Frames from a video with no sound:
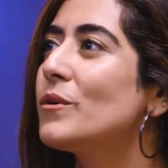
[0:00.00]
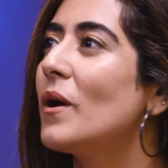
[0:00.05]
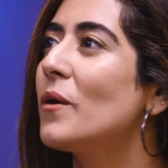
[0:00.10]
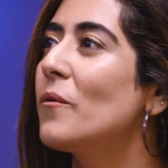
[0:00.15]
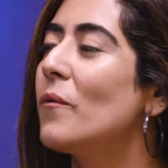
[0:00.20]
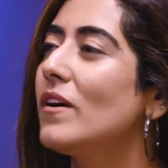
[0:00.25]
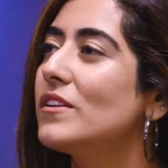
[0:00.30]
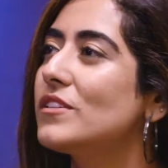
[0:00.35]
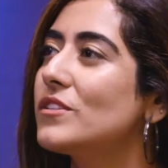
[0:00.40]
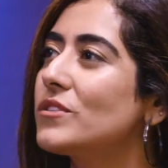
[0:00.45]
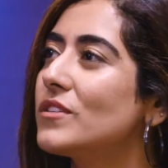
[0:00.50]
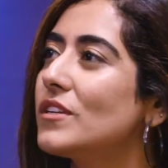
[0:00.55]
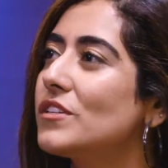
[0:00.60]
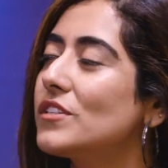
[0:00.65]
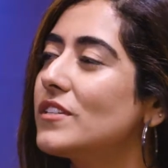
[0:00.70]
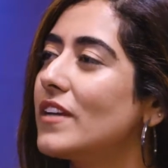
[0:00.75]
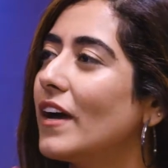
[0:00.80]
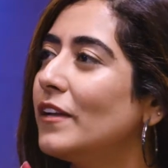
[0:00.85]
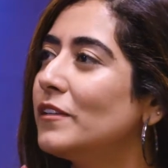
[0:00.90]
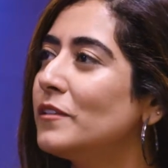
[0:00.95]
I watch
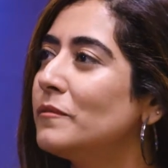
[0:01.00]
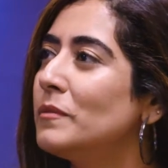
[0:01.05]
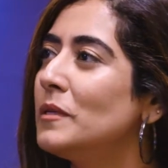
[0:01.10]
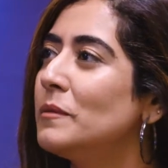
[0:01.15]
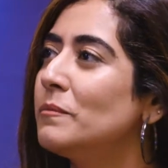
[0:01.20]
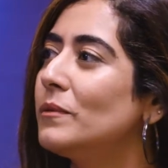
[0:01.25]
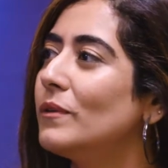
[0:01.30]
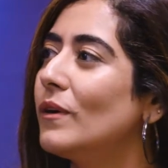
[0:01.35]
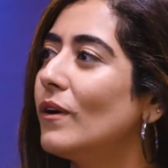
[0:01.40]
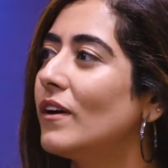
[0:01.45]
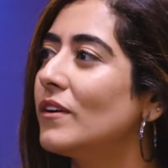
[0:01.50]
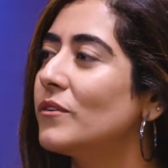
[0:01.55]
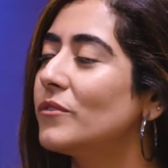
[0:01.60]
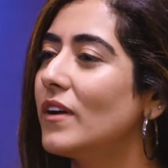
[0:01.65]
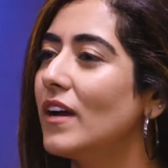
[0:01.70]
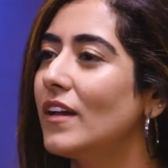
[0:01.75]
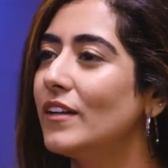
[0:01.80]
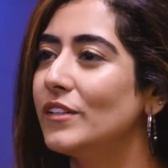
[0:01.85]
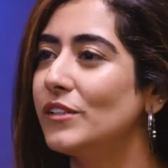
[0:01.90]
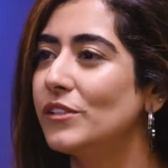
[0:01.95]
such talented people on
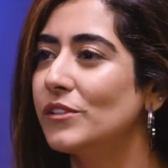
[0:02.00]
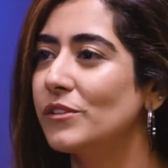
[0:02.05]
reality